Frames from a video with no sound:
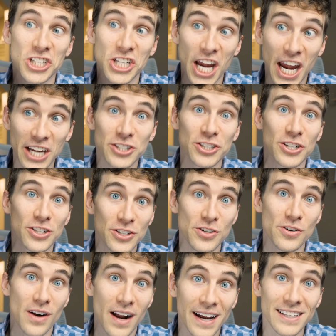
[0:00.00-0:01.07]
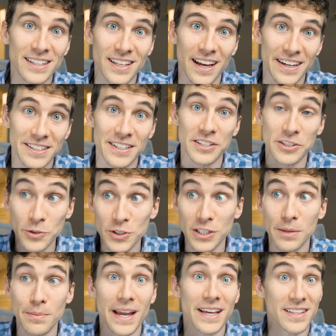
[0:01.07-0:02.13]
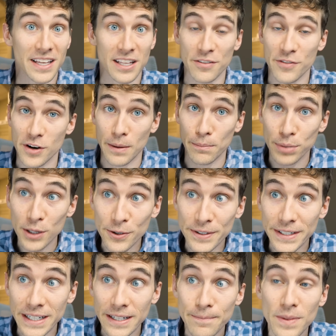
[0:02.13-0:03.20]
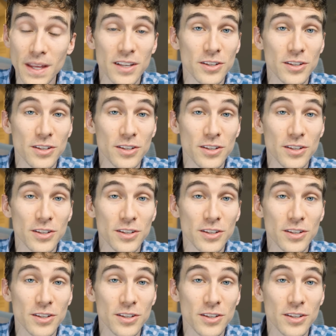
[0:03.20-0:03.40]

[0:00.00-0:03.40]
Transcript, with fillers: changes your eyesight and usually make things very blurry.